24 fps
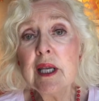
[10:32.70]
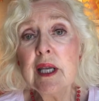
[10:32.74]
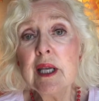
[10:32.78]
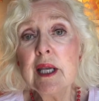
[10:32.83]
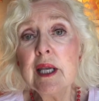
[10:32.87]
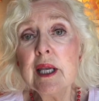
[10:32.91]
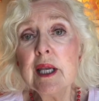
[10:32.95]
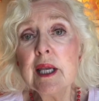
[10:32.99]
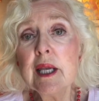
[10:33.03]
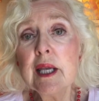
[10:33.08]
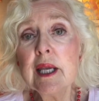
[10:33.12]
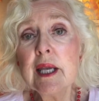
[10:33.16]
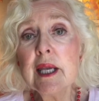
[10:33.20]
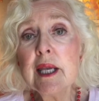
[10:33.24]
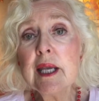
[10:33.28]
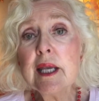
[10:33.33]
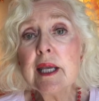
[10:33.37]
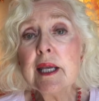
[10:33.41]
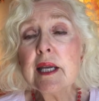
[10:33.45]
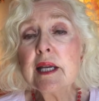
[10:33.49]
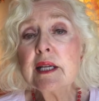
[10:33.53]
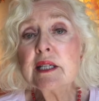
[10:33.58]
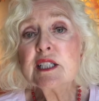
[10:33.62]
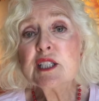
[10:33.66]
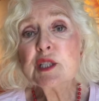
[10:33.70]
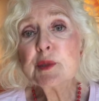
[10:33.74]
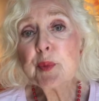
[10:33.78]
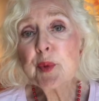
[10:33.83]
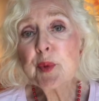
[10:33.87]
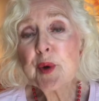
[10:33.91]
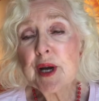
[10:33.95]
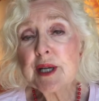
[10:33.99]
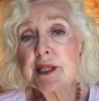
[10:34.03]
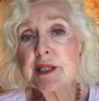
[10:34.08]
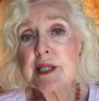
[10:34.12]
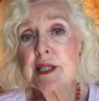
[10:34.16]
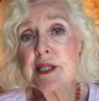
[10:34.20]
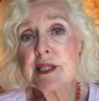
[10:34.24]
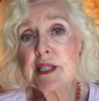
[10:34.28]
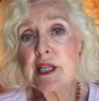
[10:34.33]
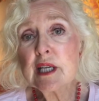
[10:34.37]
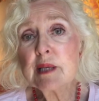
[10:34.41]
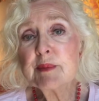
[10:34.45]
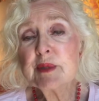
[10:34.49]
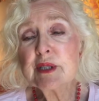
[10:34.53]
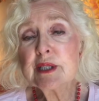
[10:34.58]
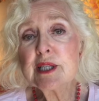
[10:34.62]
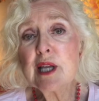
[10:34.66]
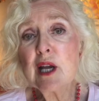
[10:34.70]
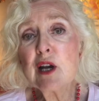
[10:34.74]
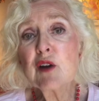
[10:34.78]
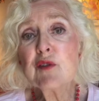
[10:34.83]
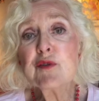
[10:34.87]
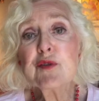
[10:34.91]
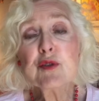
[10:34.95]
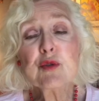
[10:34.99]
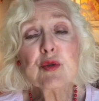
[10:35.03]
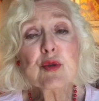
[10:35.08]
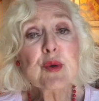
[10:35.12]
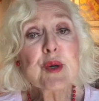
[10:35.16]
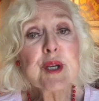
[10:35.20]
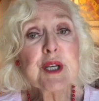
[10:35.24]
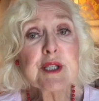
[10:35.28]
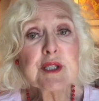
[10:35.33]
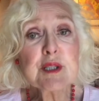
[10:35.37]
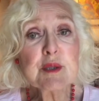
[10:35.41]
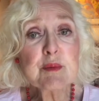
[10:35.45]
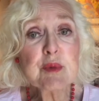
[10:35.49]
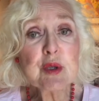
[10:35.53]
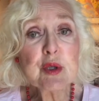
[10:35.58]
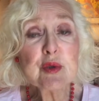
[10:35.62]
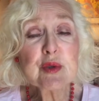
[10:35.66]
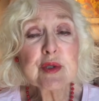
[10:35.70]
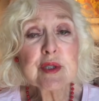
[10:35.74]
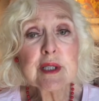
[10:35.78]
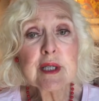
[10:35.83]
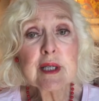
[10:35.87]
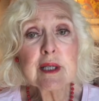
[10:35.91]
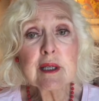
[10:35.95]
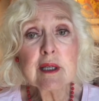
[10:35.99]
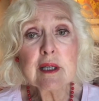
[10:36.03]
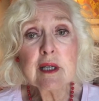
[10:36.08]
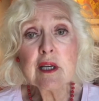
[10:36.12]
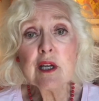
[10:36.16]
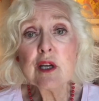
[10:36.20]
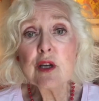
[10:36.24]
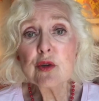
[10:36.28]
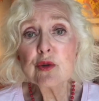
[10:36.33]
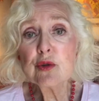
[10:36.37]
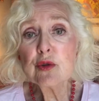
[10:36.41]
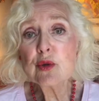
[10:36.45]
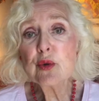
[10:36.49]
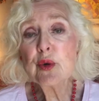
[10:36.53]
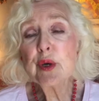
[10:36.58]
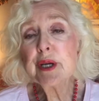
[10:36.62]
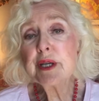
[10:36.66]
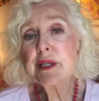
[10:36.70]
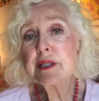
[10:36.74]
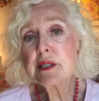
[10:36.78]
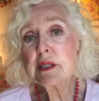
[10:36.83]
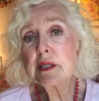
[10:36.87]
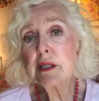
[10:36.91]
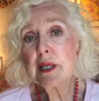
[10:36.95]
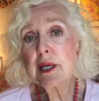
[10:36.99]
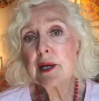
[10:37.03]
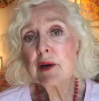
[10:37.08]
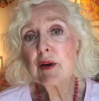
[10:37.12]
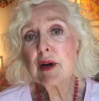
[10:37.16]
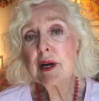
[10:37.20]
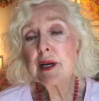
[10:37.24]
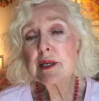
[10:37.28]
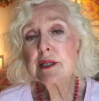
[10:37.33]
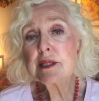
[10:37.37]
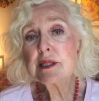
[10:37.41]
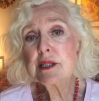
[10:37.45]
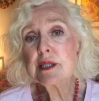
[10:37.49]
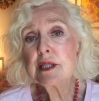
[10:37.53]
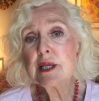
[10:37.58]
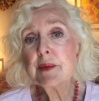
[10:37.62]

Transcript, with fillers: He expresses himself through his music, through his lyrics,